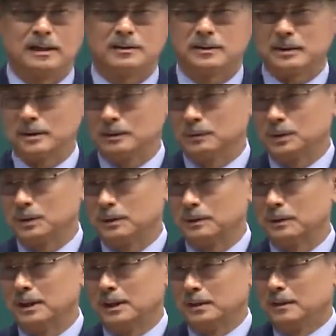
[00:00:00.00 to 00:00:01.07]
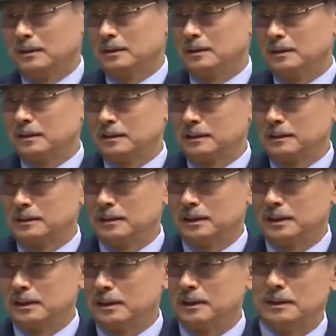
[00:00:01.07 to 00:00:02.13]
I used to be skeptical
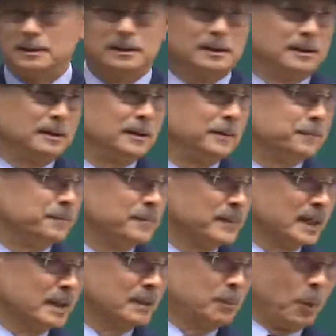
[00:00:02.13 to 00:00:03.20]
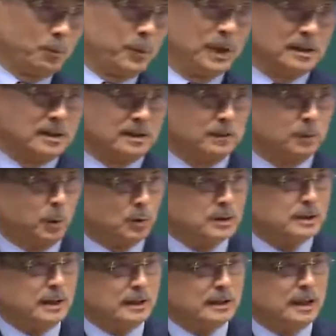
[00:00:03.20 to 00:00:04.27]
of general welfare
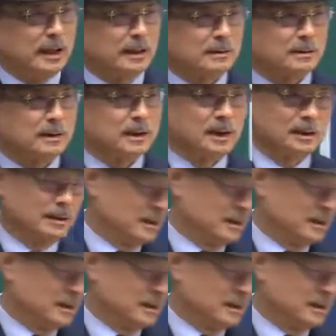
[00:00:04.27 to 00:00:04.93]
programs,